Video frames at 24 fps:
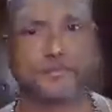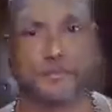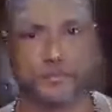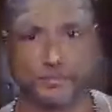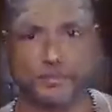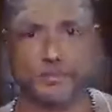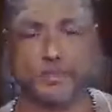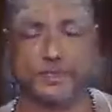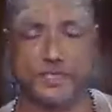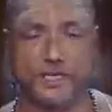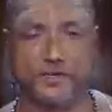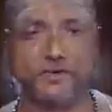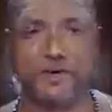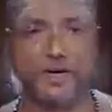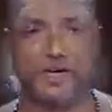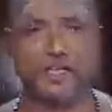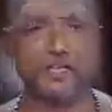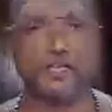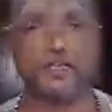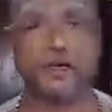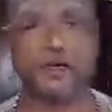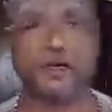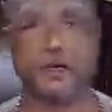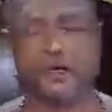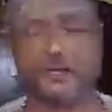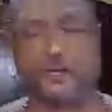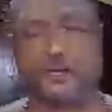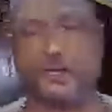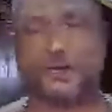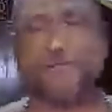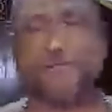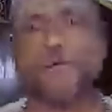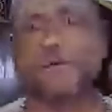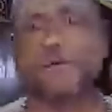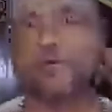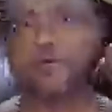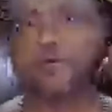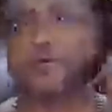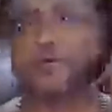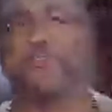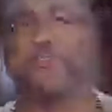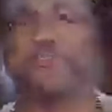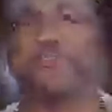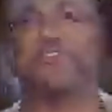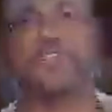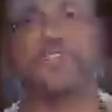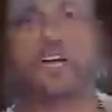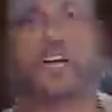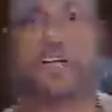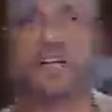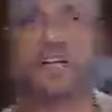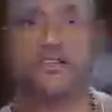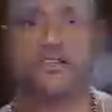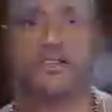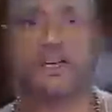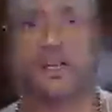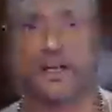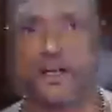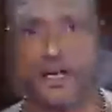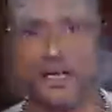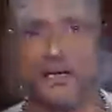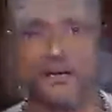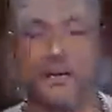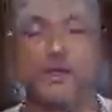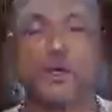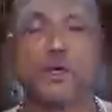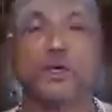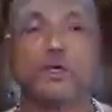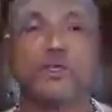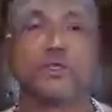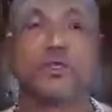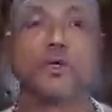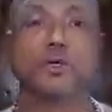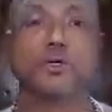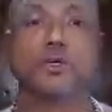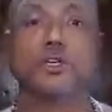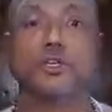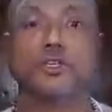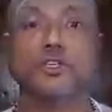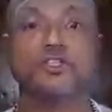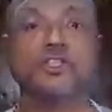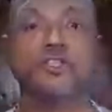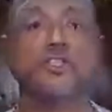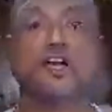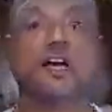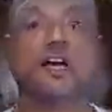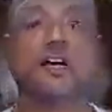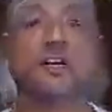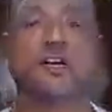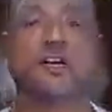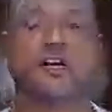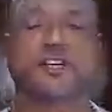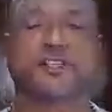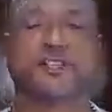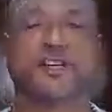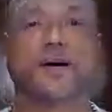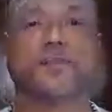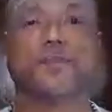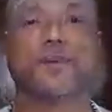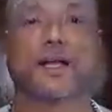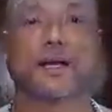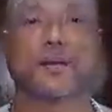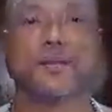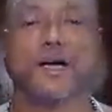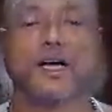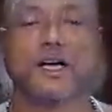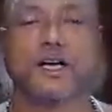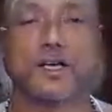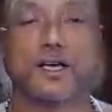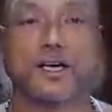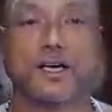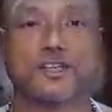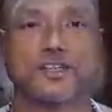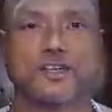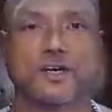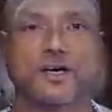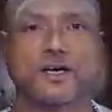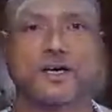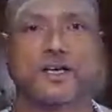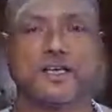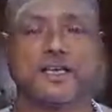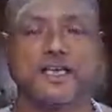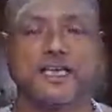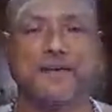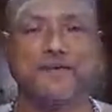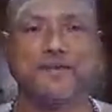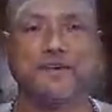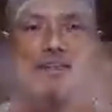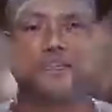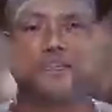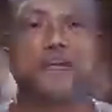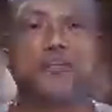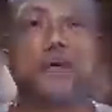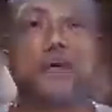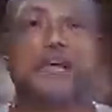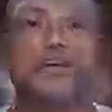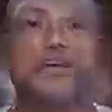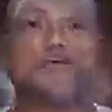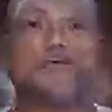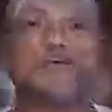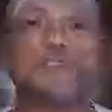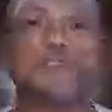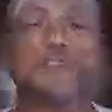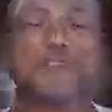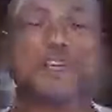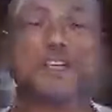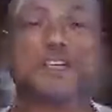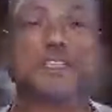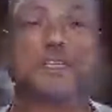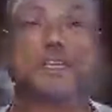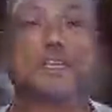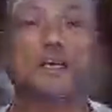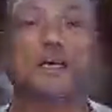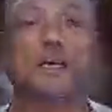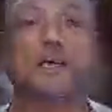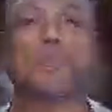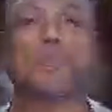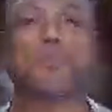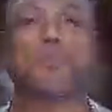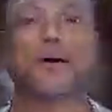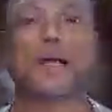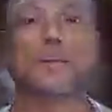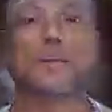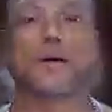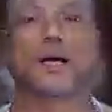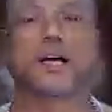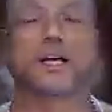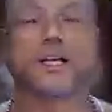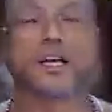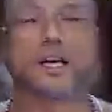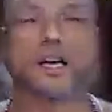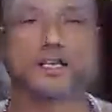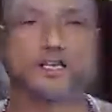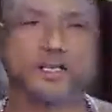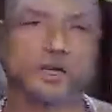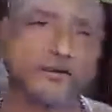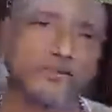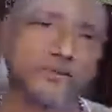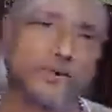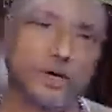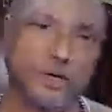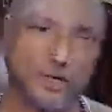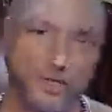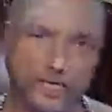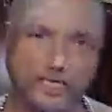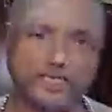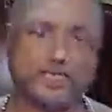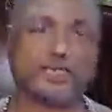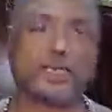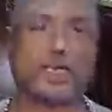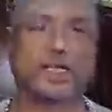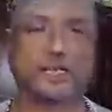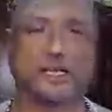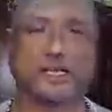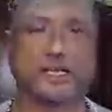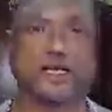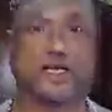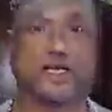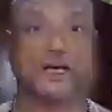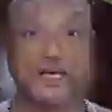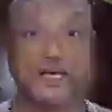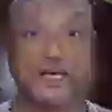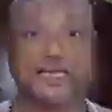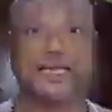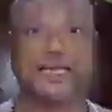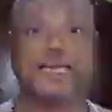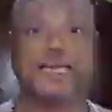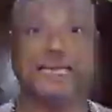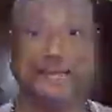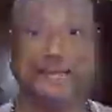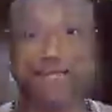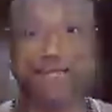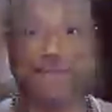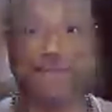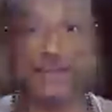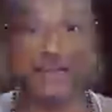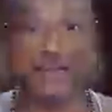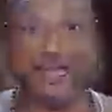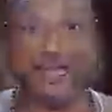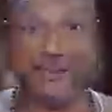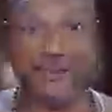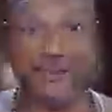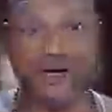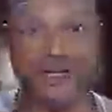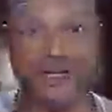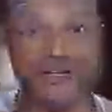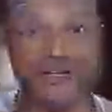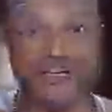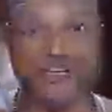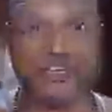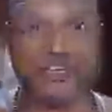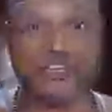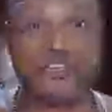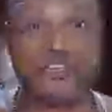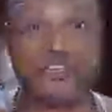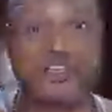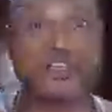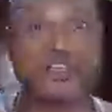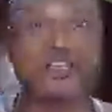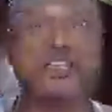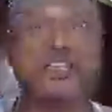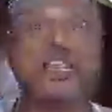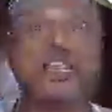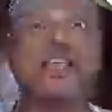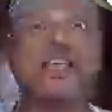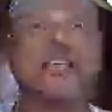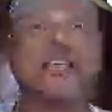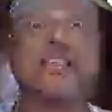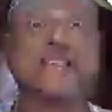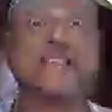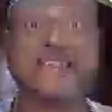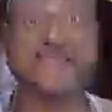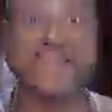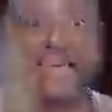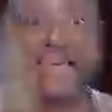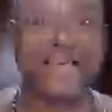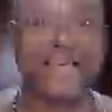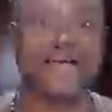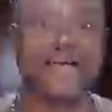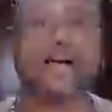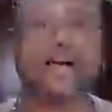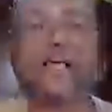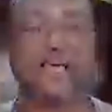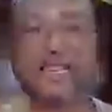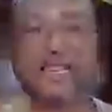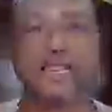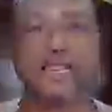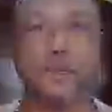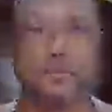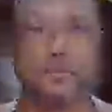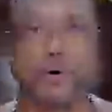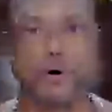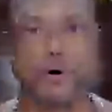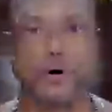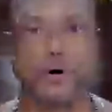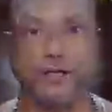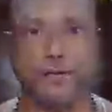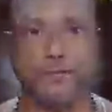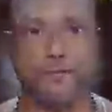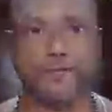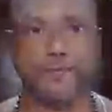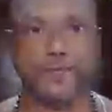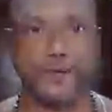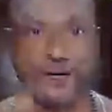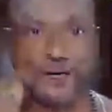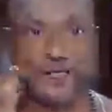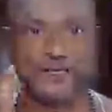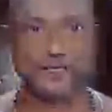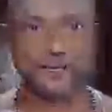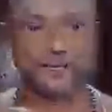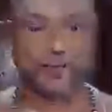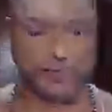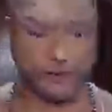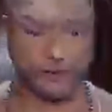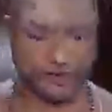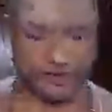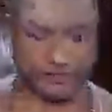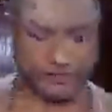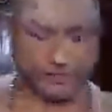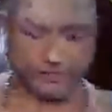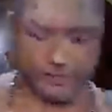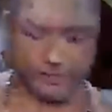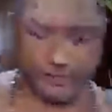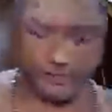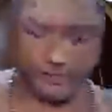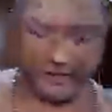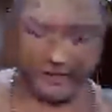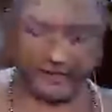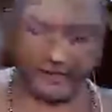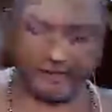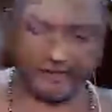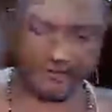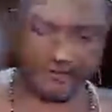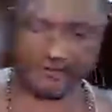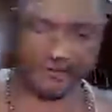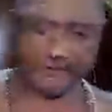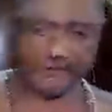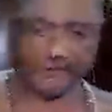Shiva is also referred to as chidakasha, right? So chidakasha, paramakasha, everything manifests as a paramakasha for that sadhaka. Then he meditates it in the deha, in the body. That is important. Okay.